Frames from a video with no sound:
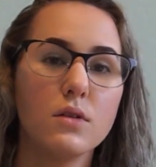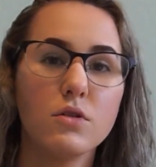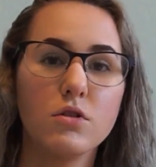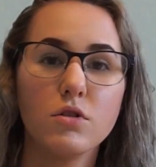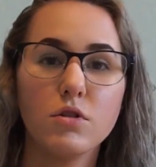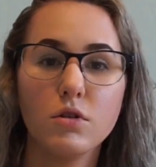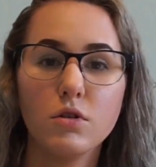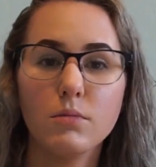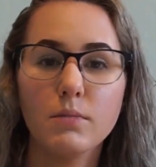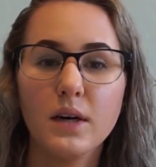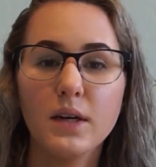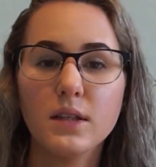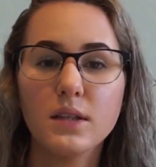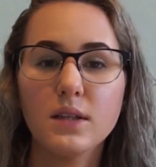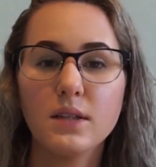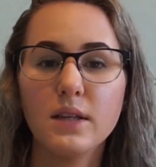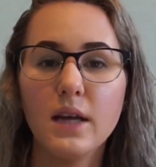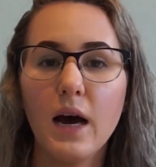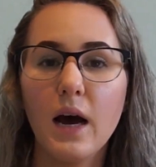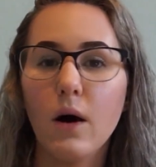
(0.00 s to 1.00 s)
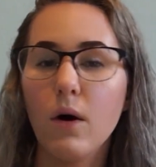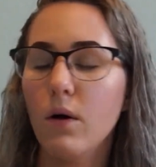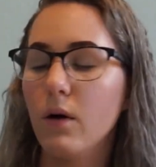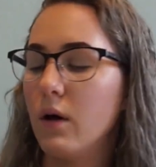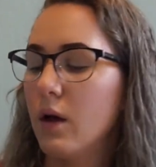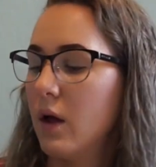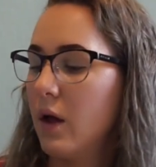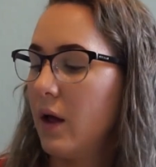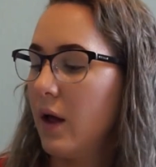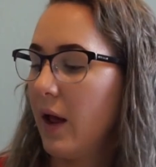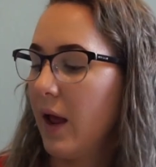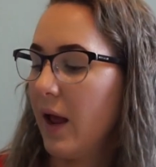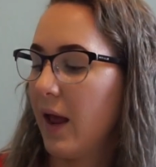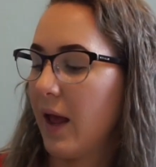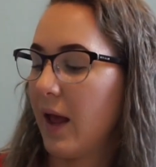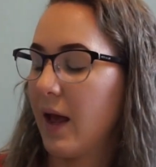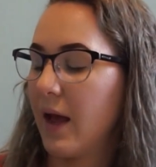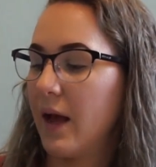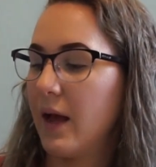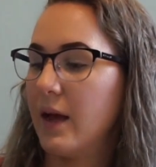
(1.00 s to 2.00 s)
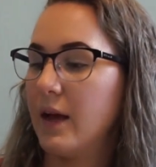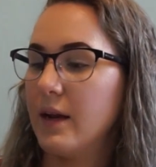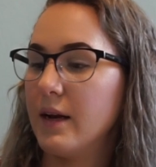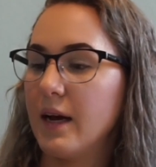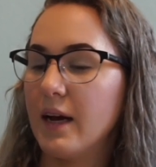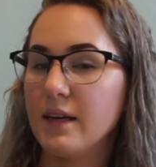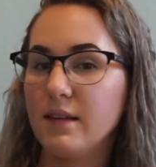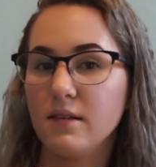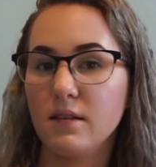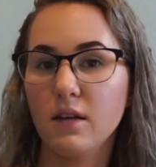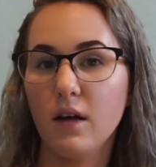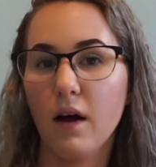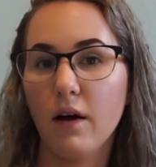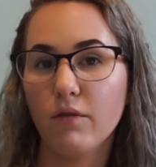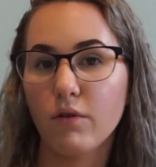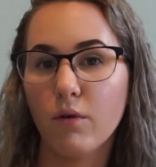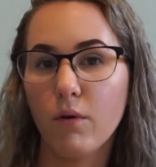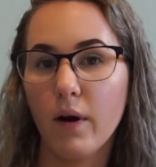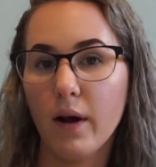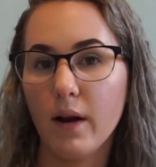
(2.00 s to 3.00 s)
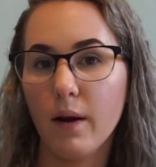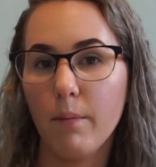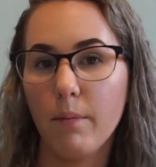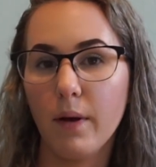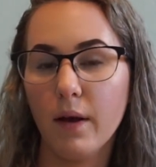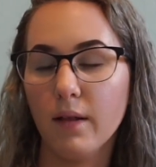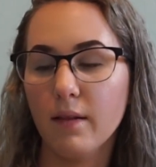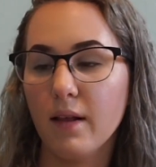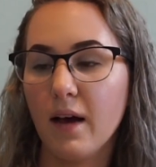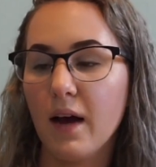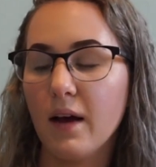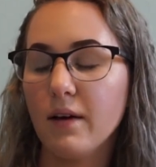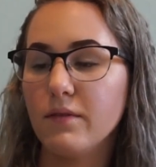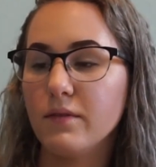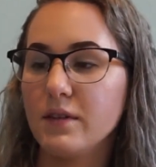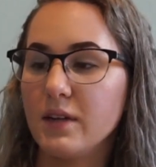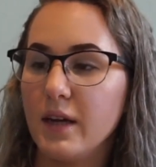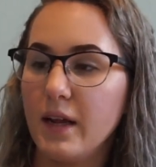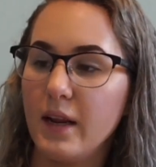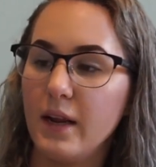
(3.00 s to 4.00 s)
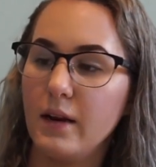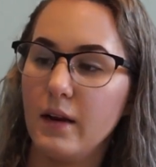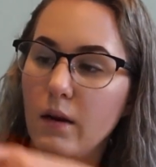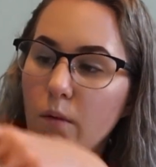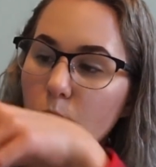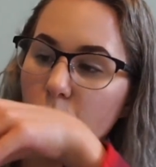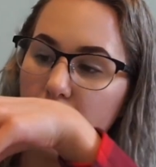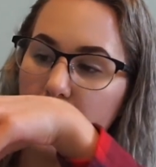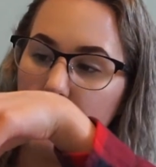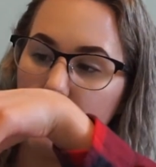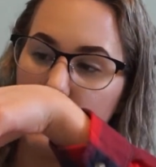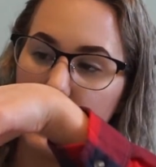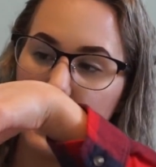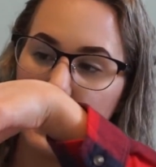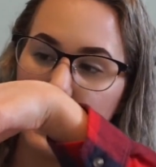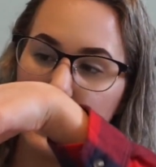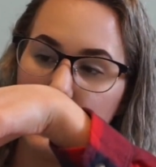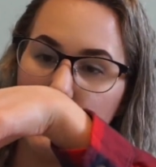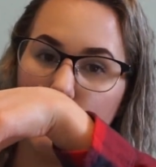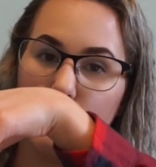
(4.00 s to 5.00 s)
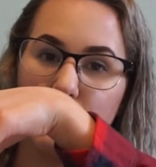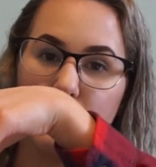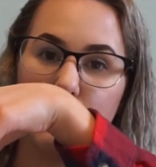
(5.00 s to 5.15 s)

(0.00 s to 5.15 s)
2 months now, and I still have quite a bit left. And when I made it,